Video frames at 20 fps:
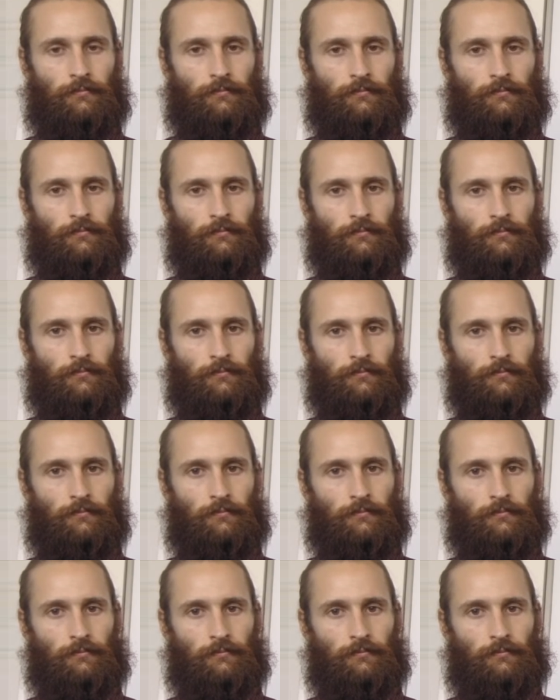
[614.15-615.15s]

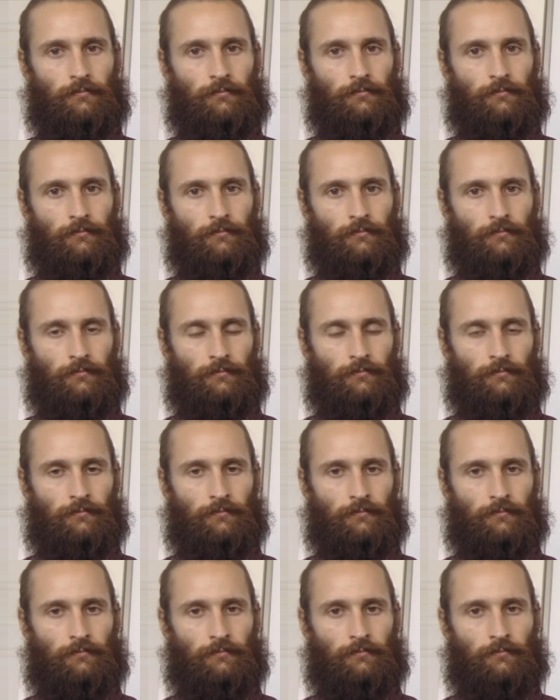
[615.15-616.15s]

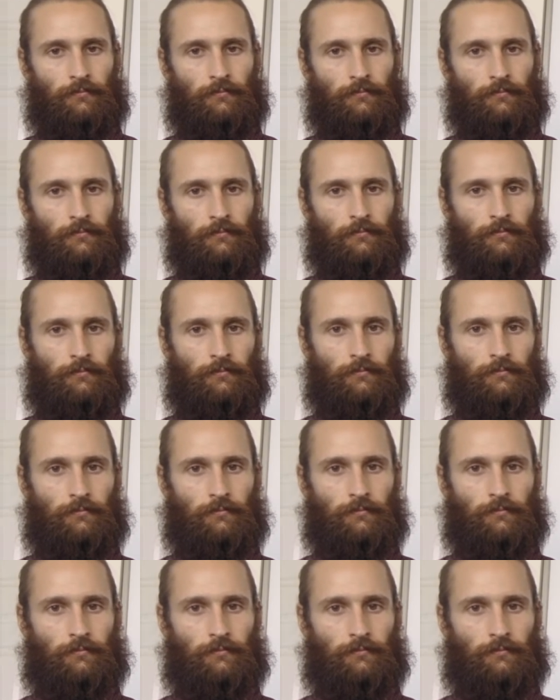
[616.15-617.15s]

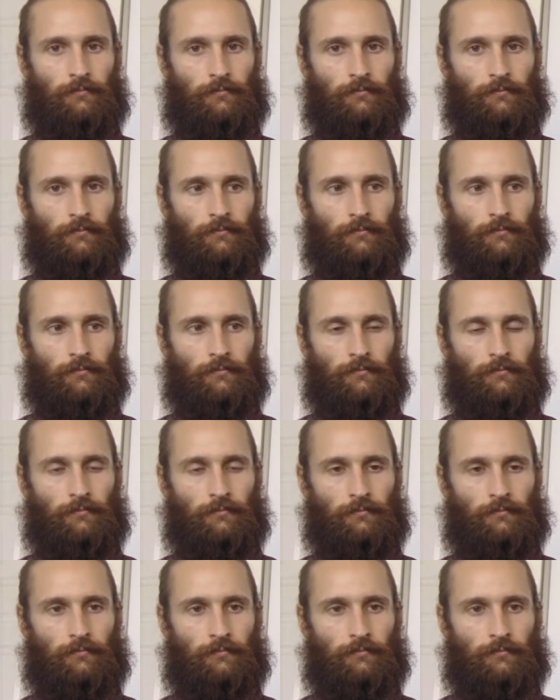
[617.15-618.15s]

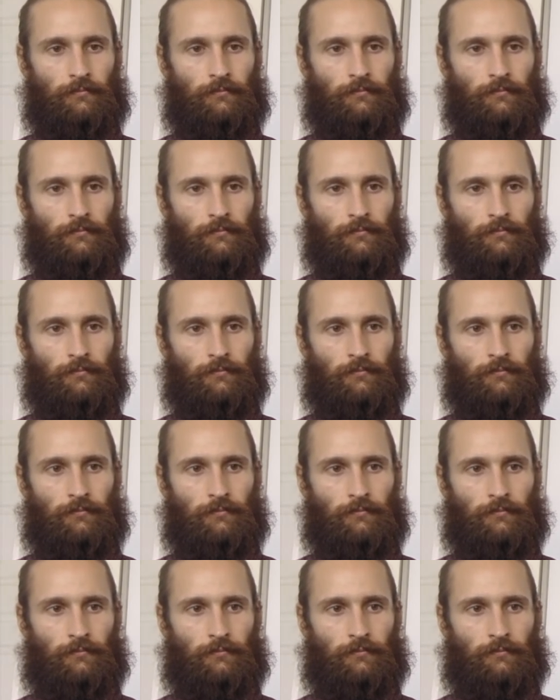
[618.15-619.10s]
This person isn't speaking.